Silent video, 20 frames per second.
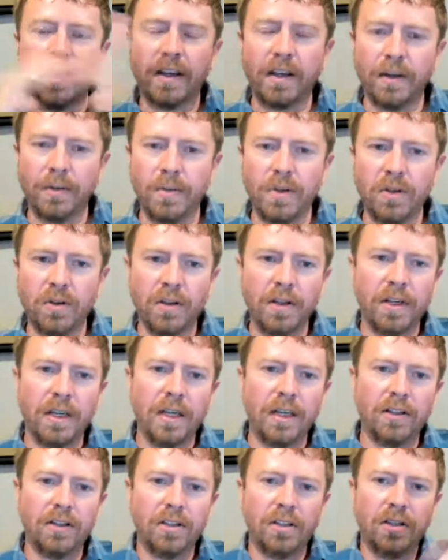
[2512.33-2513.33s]
the
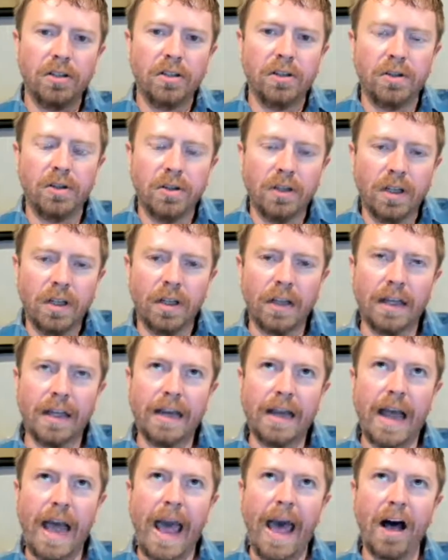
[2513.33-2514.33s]
community to
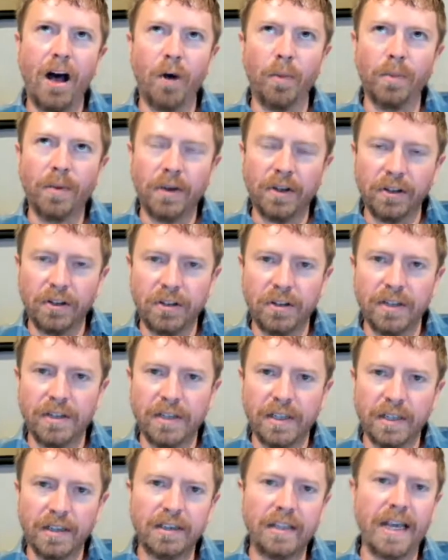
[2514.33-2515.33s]
help to
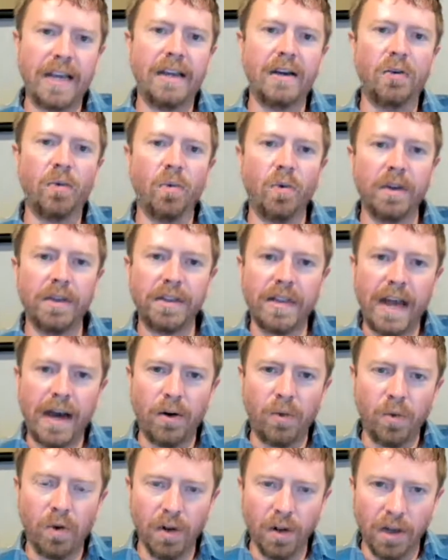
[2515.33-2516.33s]
dictate what
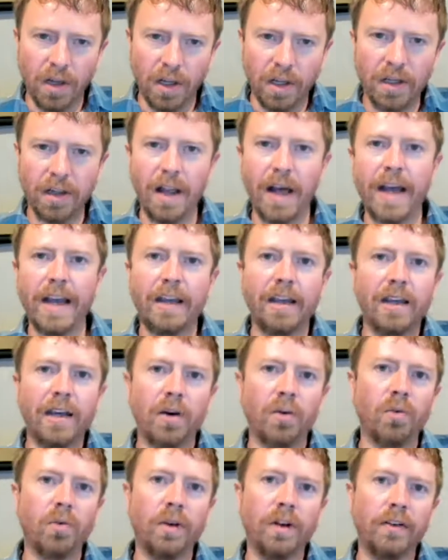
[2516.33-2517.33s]
that will look like
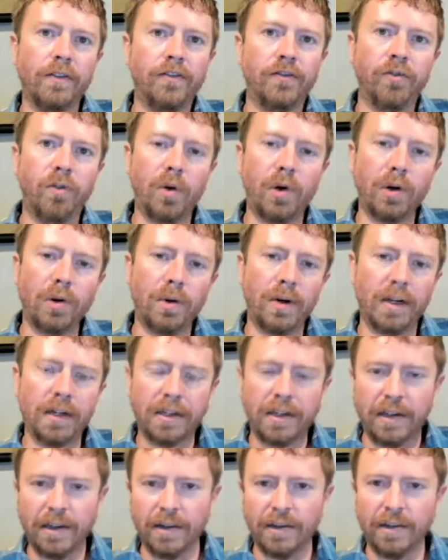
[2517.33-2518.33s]
going
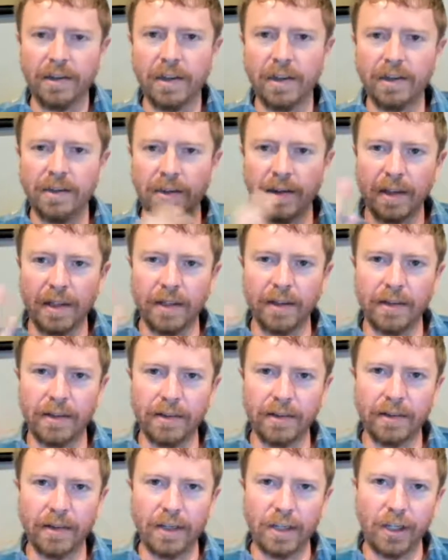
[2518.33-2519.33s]
forward, because this
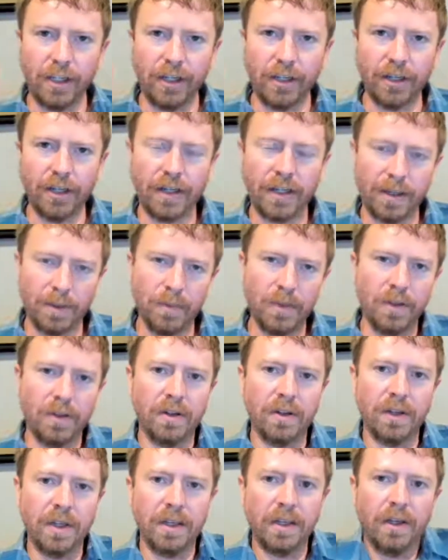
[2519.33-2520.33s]
is your
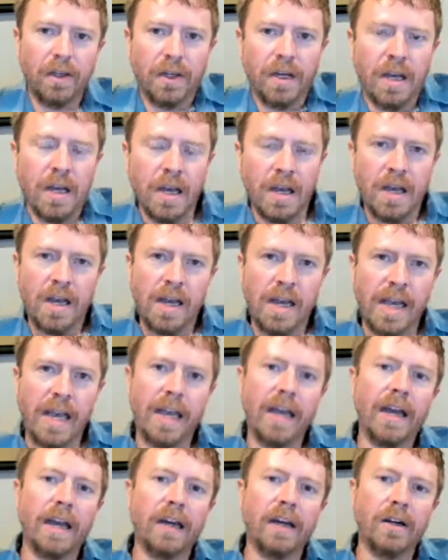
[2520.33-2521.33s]
community,
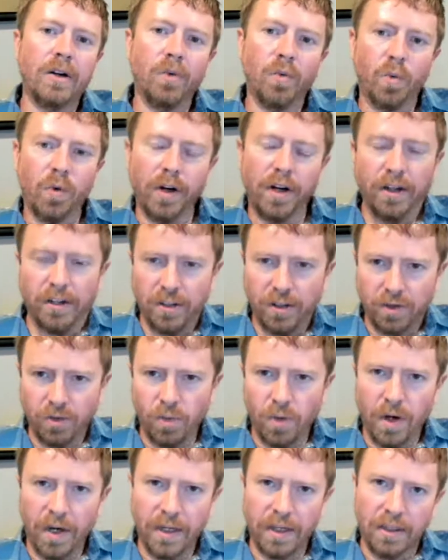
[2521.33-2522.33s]
and we're
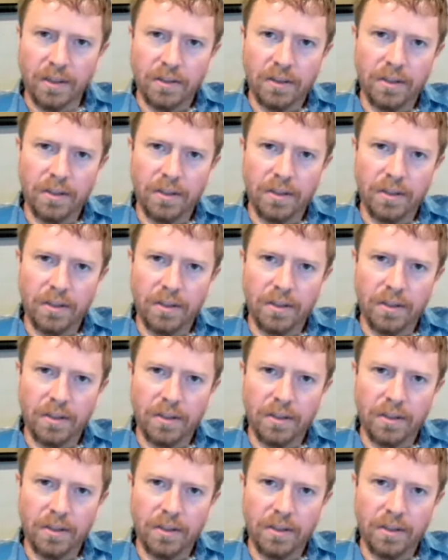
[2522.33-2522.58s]
just wanting